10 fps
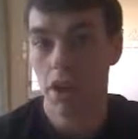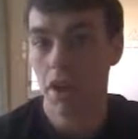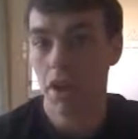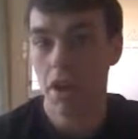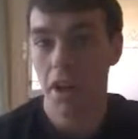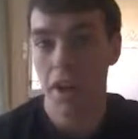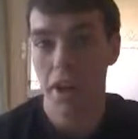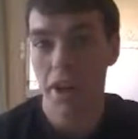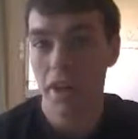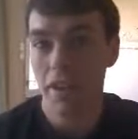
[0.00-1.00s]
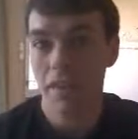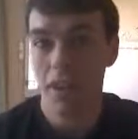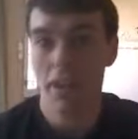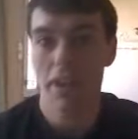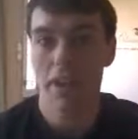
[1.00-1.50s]
over a year ago, I think,
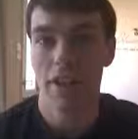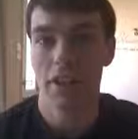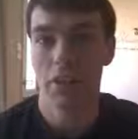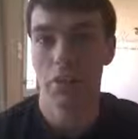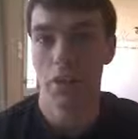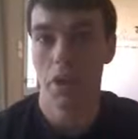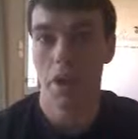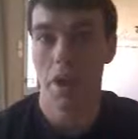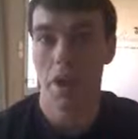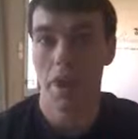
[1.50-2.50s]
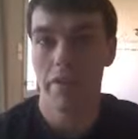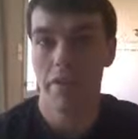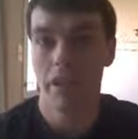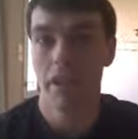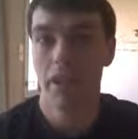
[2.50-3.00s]
so that tells you, you know, how
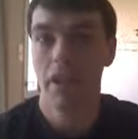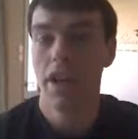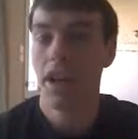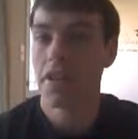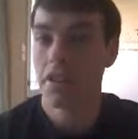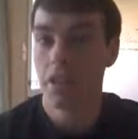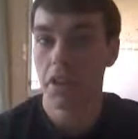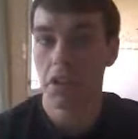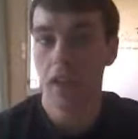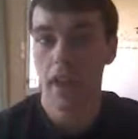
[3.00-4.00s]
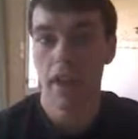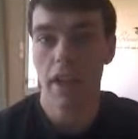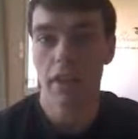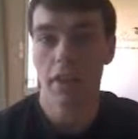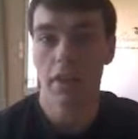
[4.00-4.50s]
often I still look at
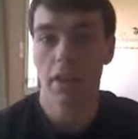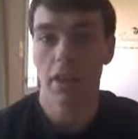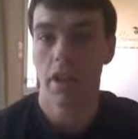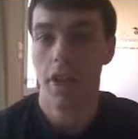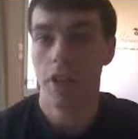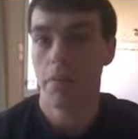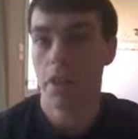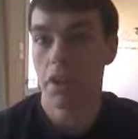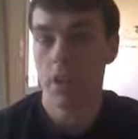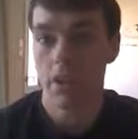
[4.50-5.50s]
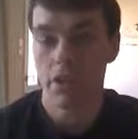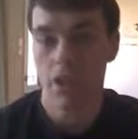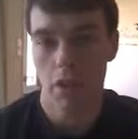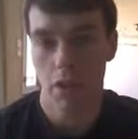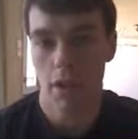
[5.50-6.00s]
it. Even though I've been doing
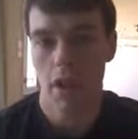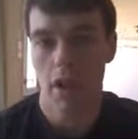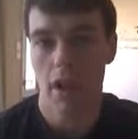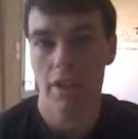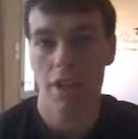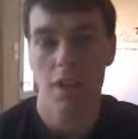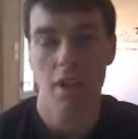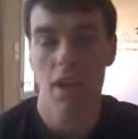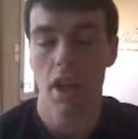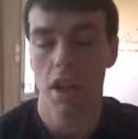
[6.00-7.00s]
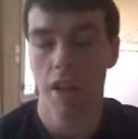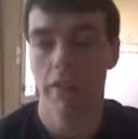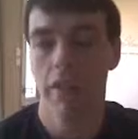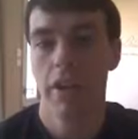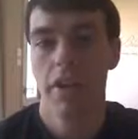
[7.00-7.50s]
this for a while, I still
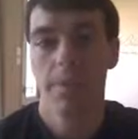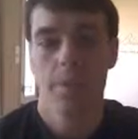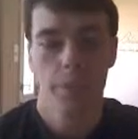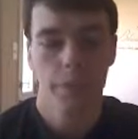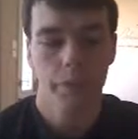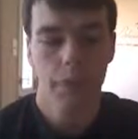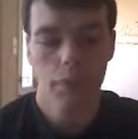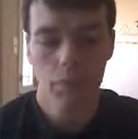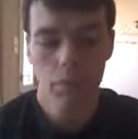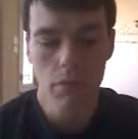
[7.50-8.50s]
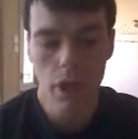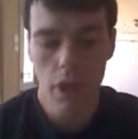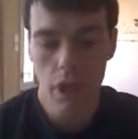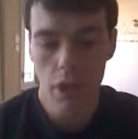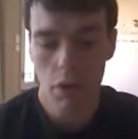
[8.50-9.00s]
love,
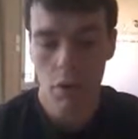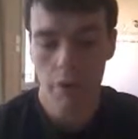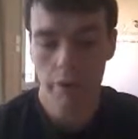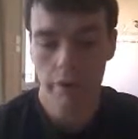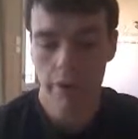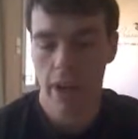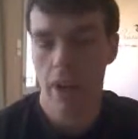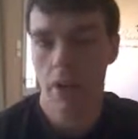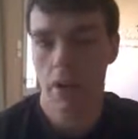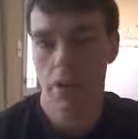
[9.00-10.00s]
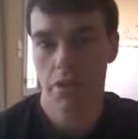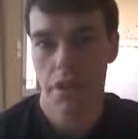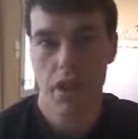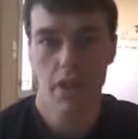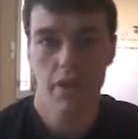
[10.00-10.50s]
you know, finding one of
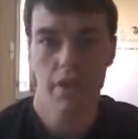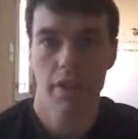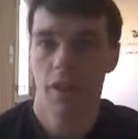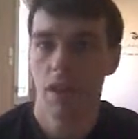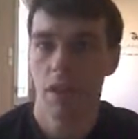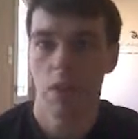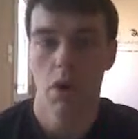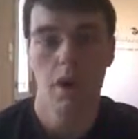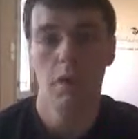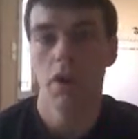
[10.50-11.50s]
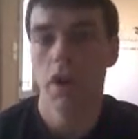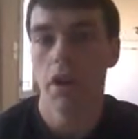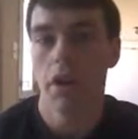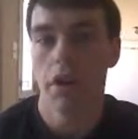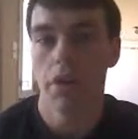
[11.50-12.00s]
those things and working
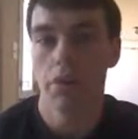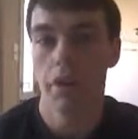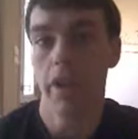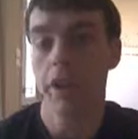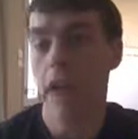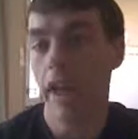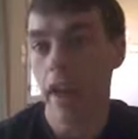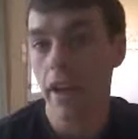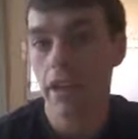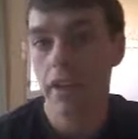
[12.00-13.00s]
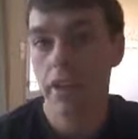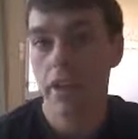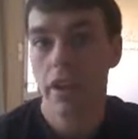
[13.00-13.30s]
really hard to be great at it.